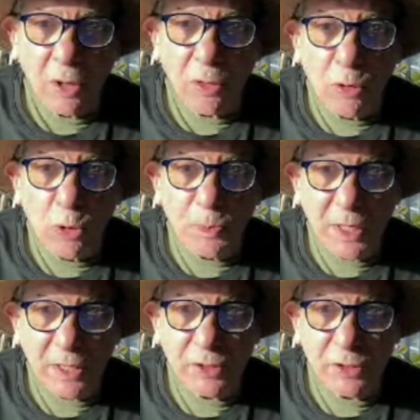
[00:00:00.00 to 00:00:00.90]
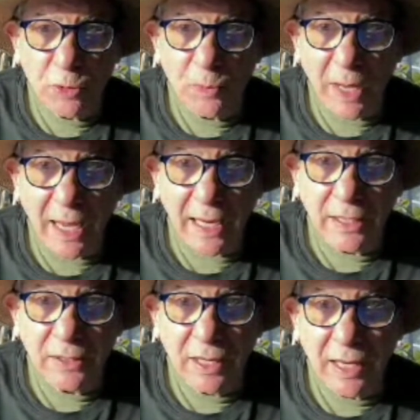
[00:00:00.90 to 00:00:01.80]
loop that's in your
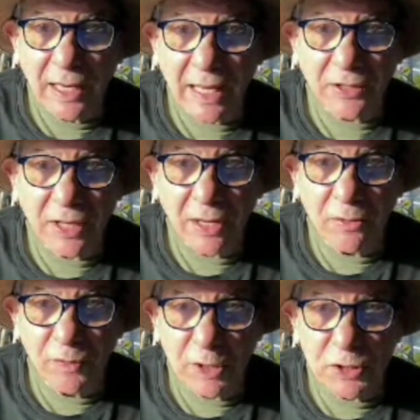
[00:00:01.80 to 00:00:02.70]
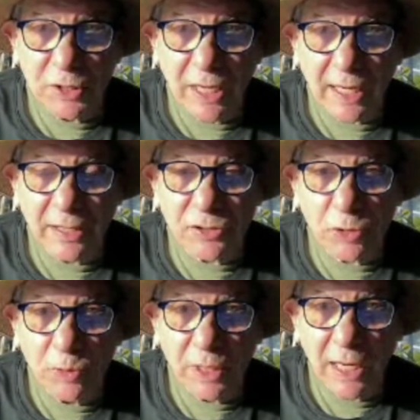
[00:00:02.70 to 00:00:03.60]
mind and that tunnel vision that gets
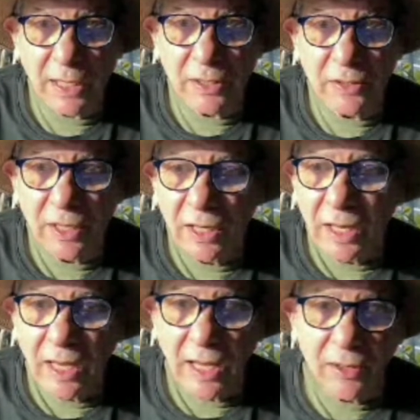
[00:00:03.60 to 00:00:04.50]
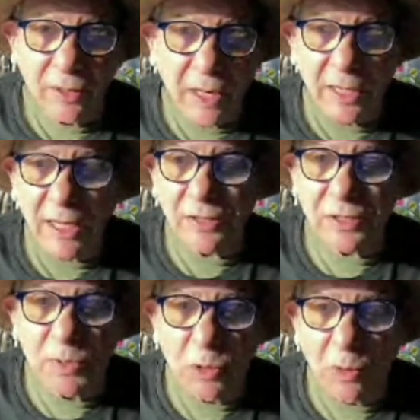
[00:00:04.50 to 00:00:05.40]
created and get
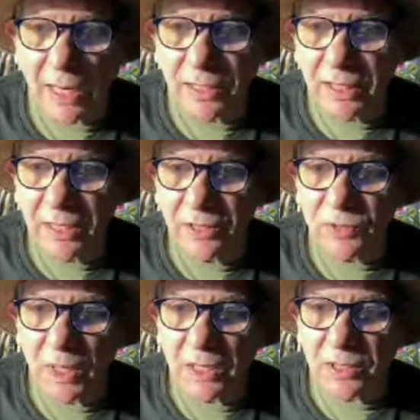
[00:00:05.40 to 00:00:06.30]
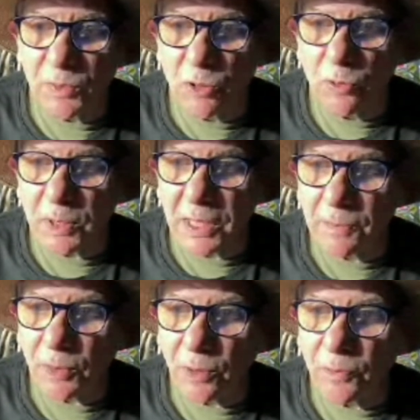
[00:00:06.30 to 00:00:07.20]
some new ideas, meet some new
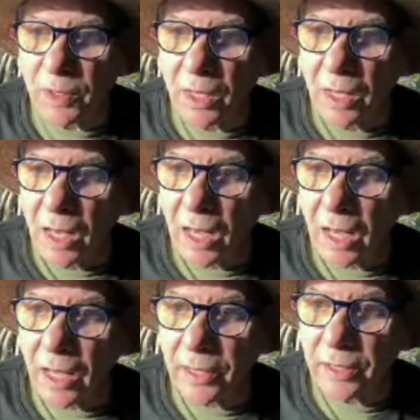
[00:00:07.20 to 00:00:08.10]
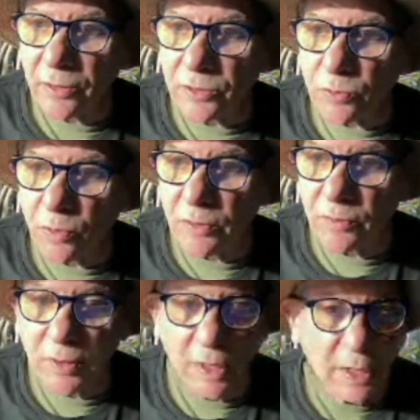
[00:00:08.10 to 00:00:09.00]
people. Here's
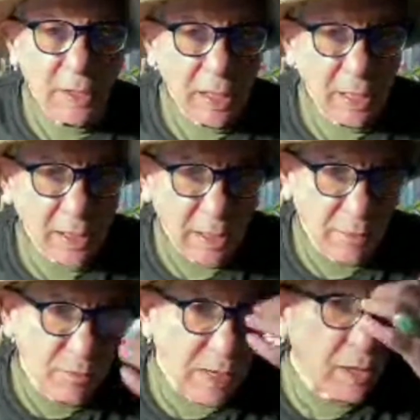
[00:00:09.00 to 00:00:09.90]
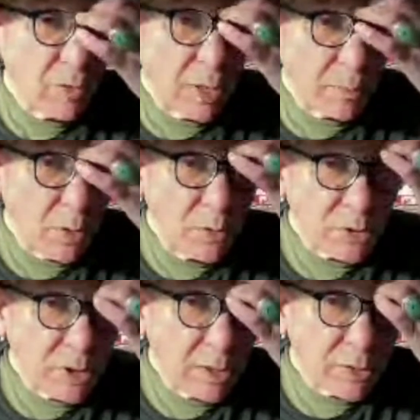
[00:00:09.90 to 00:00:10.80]
one, a follow-up,
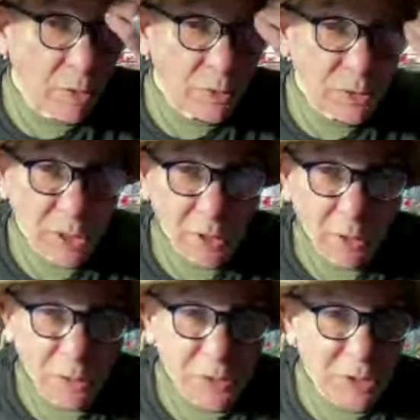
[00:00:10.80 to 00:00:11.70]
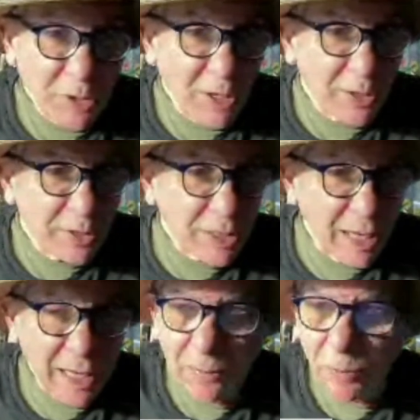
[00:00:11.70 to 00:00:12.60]
posting and toasting and hosting all the
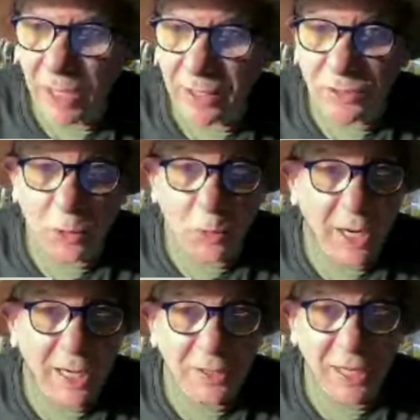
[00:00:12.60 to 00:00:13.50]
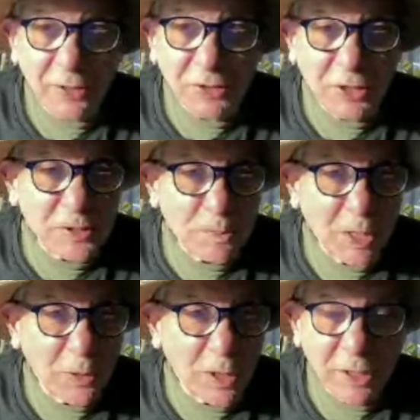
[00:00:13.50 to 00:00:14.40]
time. Well, that's great. That's the
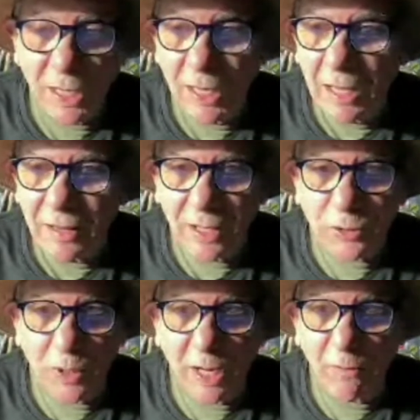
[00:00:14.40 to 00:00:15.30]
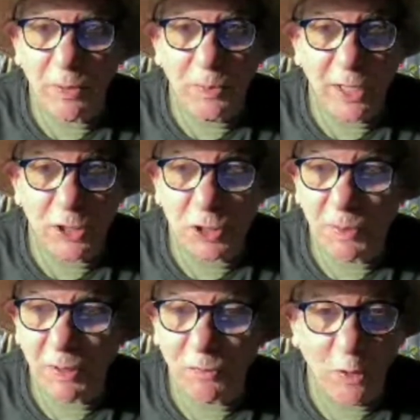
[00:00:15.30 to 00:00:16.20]
spirit. That's what everybody should
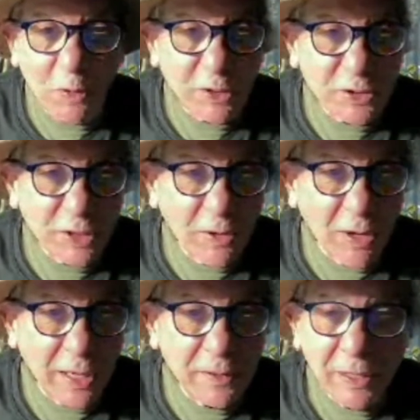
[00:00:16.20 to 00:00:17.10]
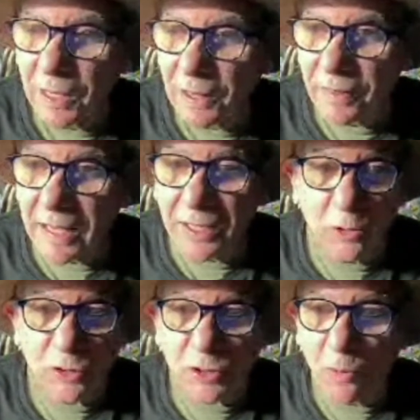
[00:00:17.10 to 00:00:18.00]
be focusing on. Thank
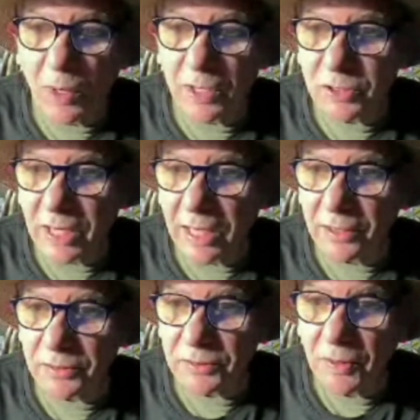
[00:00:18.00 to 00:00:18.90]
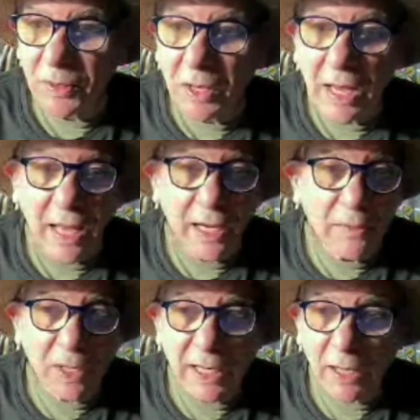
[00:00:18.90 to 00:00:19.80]
you so much, Dennis.
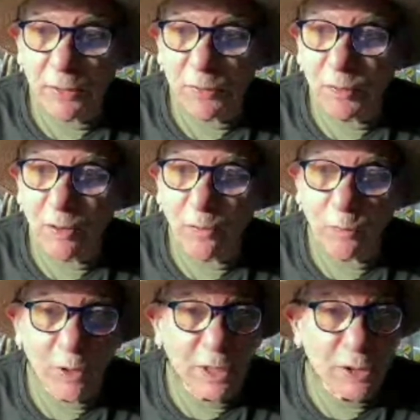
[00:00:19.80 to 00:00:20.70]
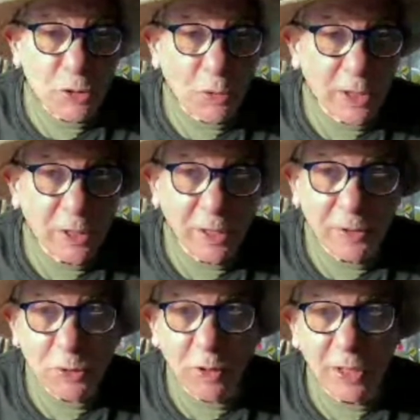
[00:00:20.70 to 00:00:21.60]
Anybody else, feel free to join
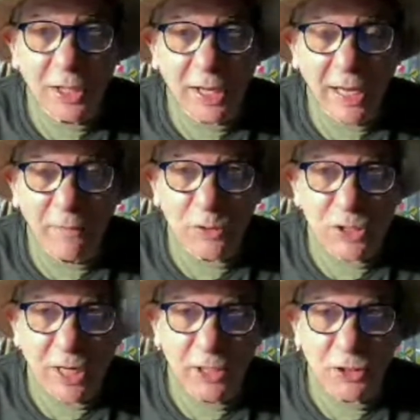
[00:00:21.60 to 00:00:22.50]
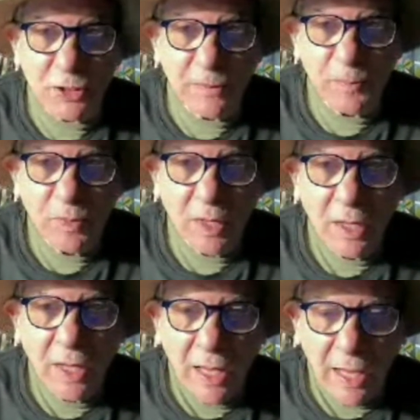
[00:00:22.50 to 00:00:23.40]
the conversation.
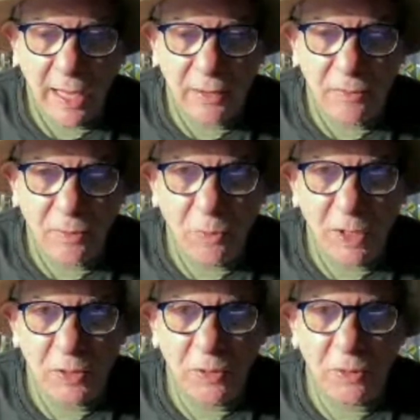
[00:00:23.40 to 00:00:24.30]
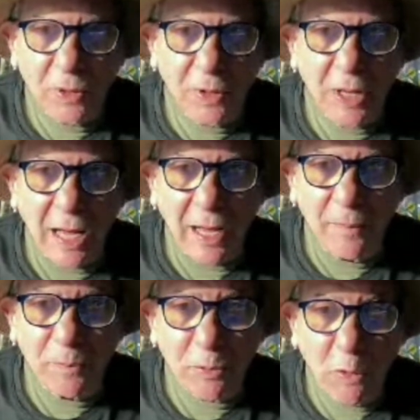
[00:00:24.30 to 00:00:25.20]
And with your
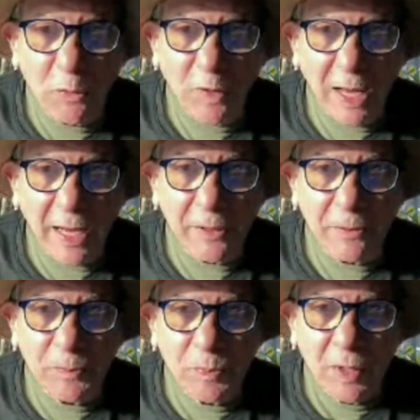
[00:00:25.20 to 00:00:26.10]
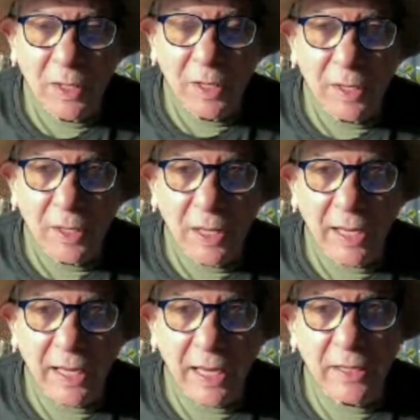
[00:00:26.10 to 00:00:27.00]
profile,
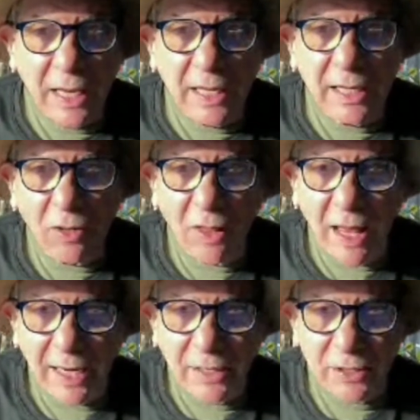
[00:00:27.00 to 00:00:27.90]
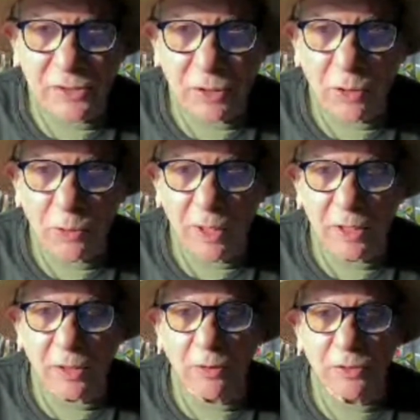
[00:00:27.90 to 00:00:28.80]
again, getting aligned is so
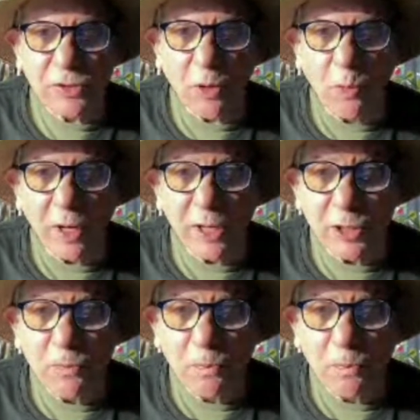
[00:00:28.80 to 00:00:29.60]
critical. So what are